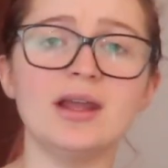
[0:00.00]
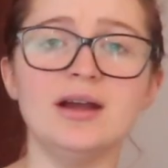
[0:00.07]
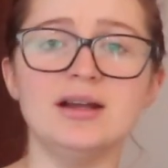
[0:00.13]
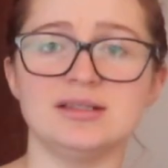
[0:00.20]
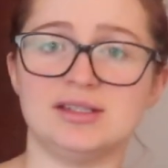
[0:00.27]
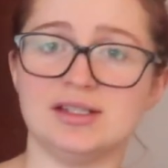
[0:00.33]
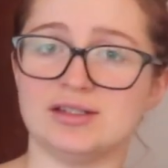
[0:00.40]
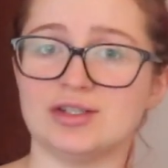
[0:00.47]

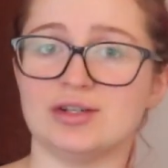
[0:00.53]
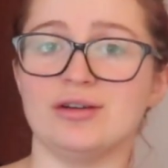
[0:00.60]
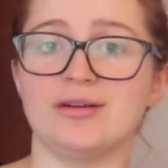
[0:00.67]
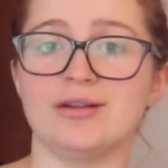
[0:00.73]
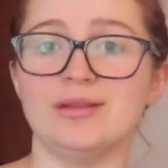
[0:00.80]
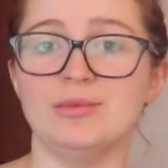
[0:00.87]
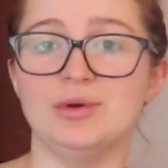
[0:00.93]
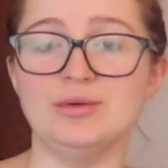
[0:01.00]
at 6 o'clock
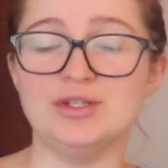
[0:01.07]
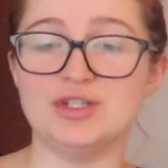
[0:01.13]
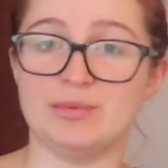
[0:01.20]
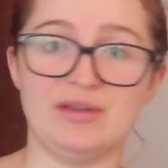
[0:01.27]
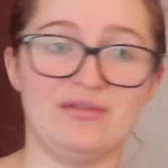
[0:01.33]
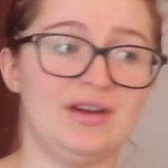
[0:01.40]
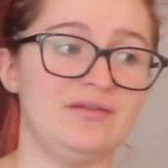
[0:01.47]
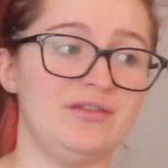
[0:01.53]
in the morning to
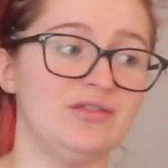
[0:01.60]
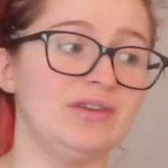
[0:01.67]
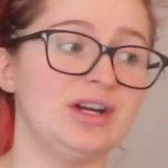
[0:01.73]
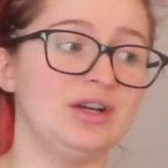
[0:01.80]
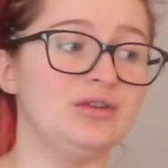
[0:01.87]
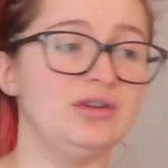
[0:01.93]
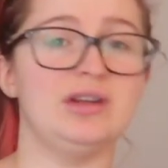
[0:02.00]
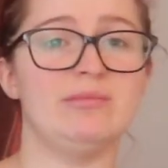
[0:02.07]
be faffing
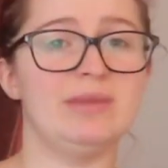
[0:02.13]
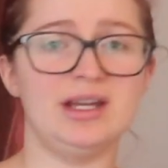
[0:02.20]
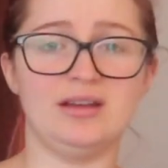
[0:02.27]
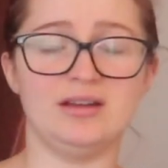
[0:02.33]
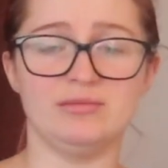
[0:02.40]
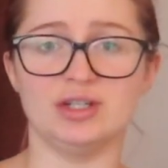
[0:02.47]
around cooking bacon,